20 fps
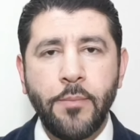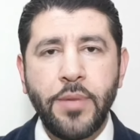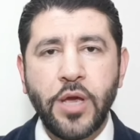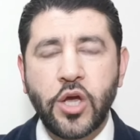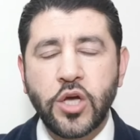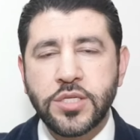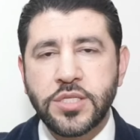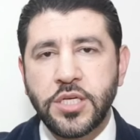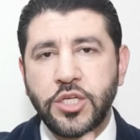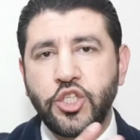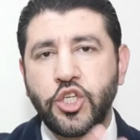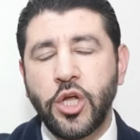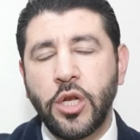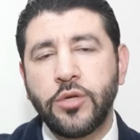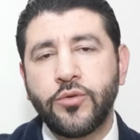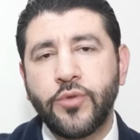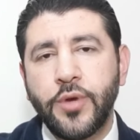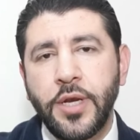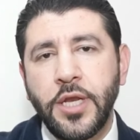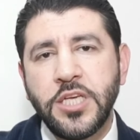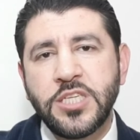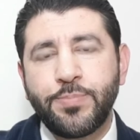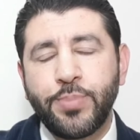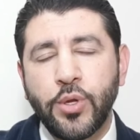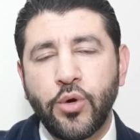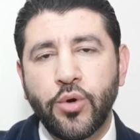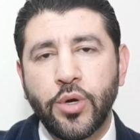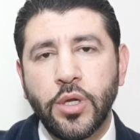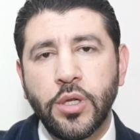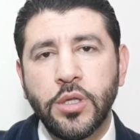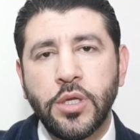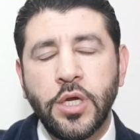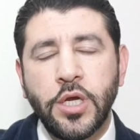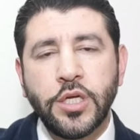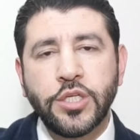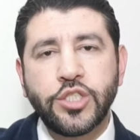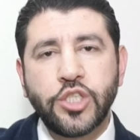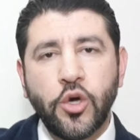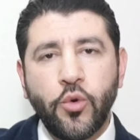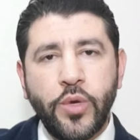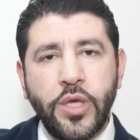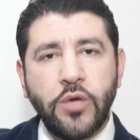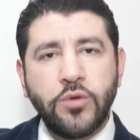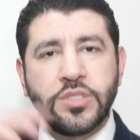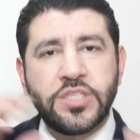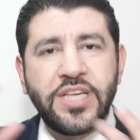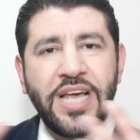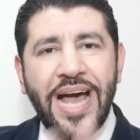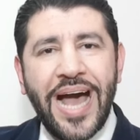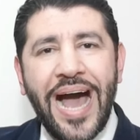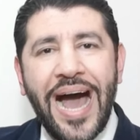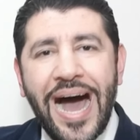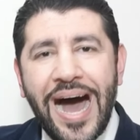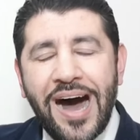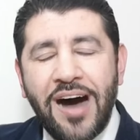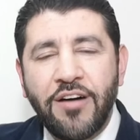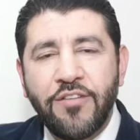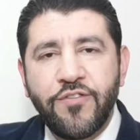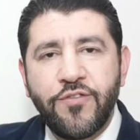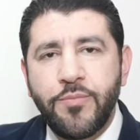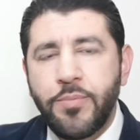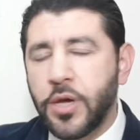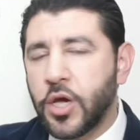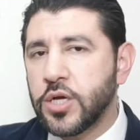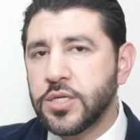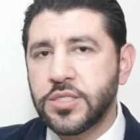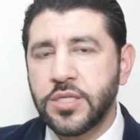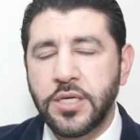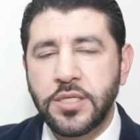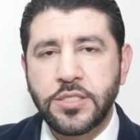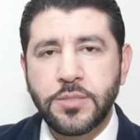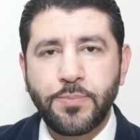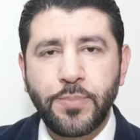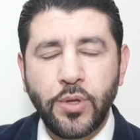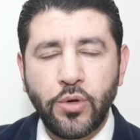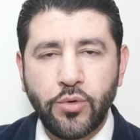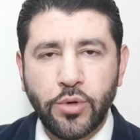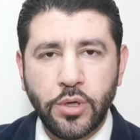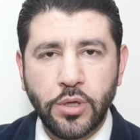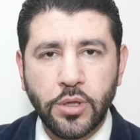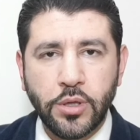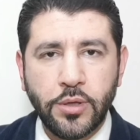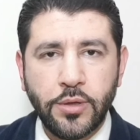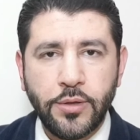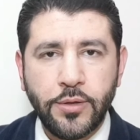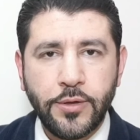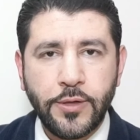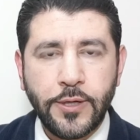Because the children is plural, so we use have because it's plural.